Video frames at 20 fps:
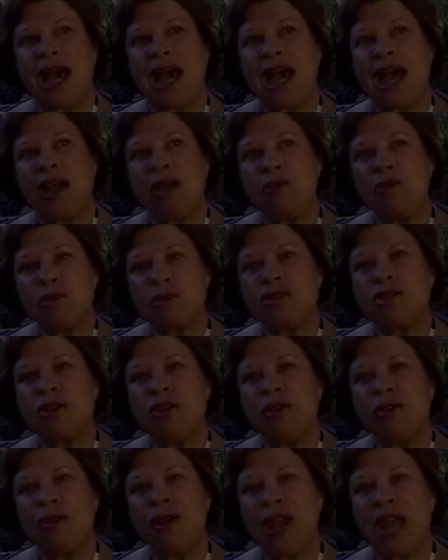I
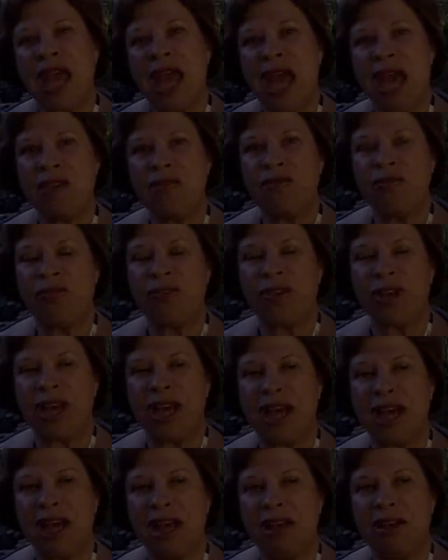also have
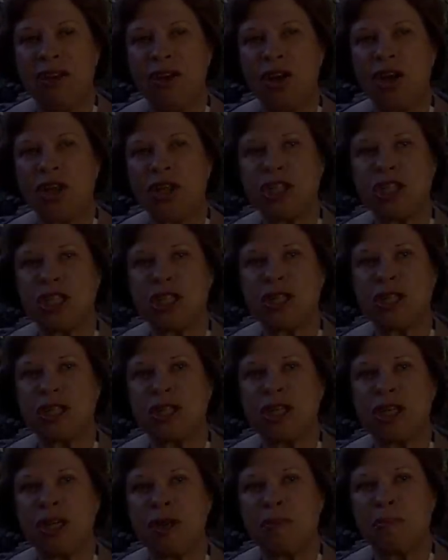a lot
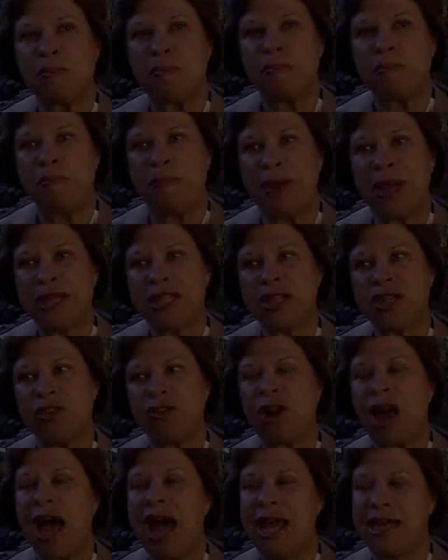better
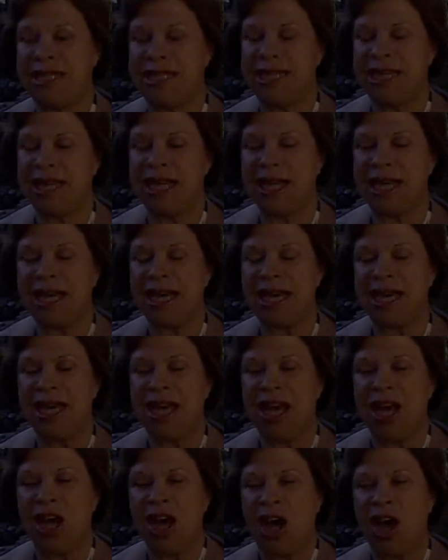idea
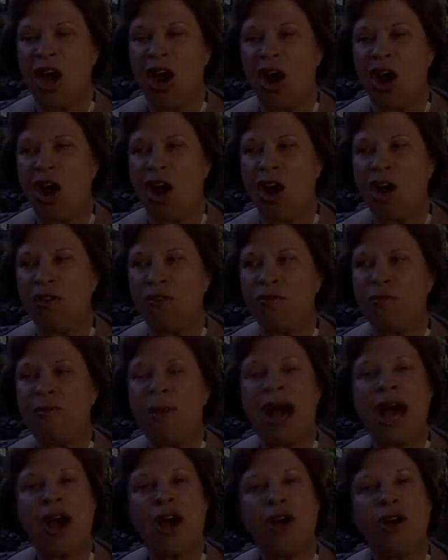of
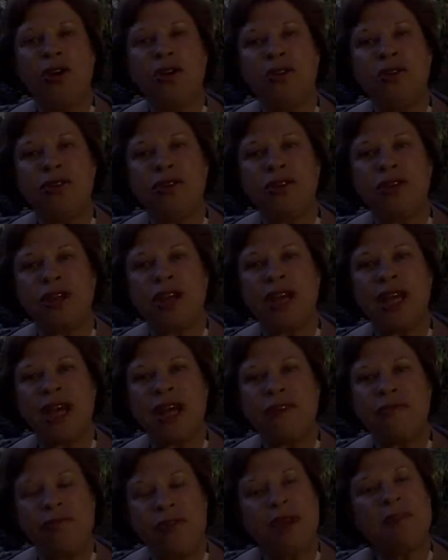my own
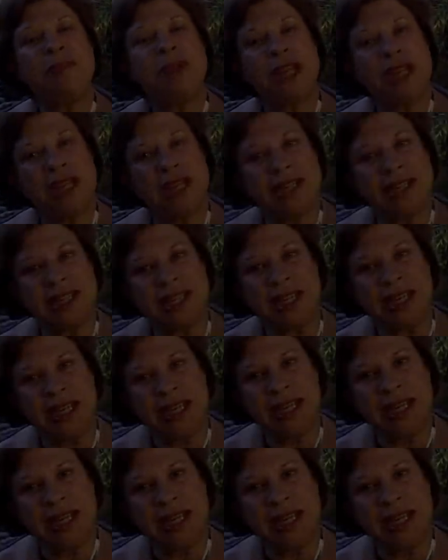femininity,